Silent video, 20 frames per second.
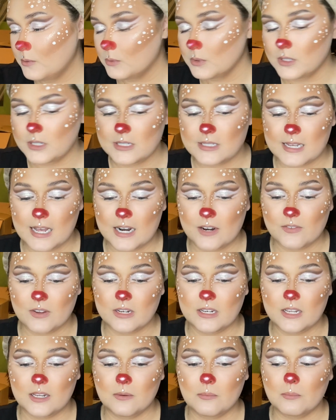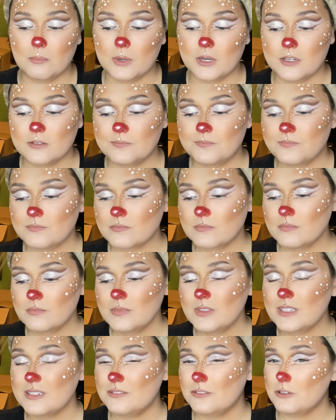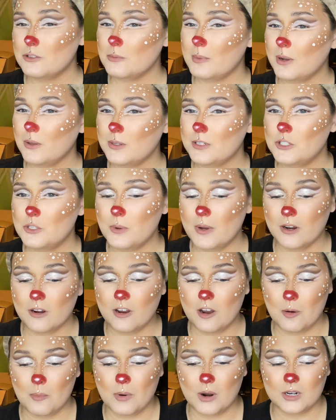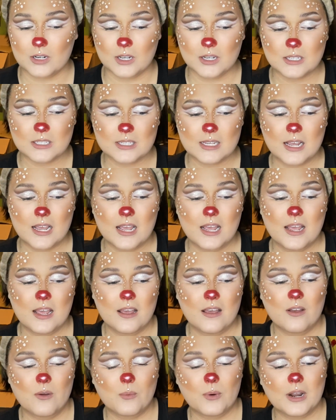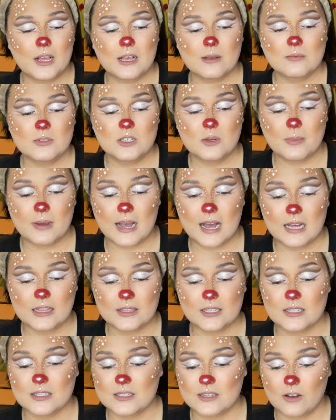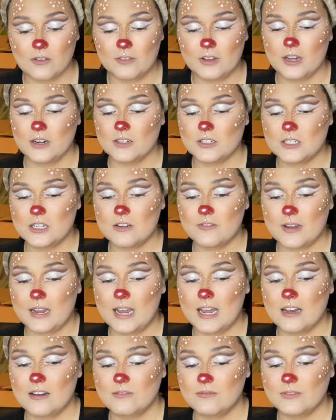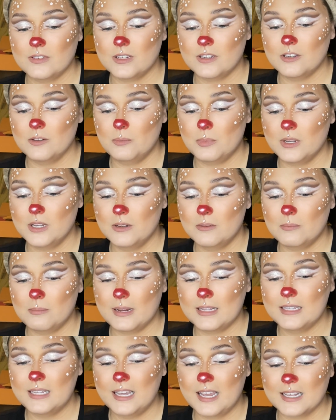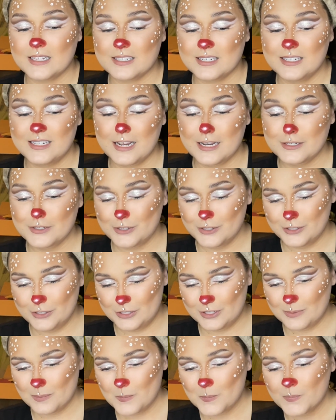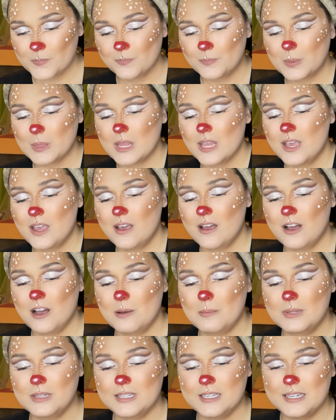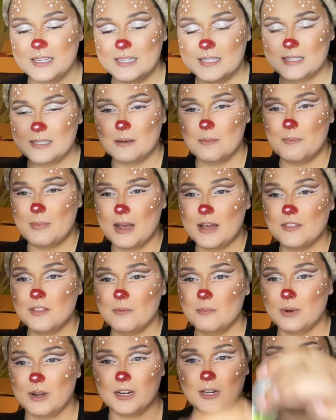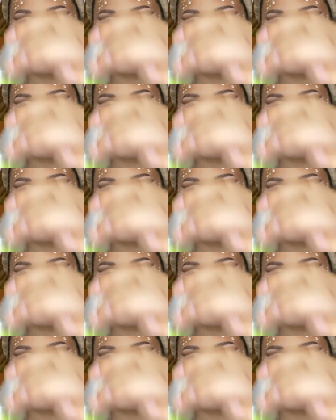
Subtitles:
really sad if I didn't, but those are my only 2 hair care products. When it comes to bath and self-care stuff, I have a good bit, mainly hand sanitizers. These Bath and Body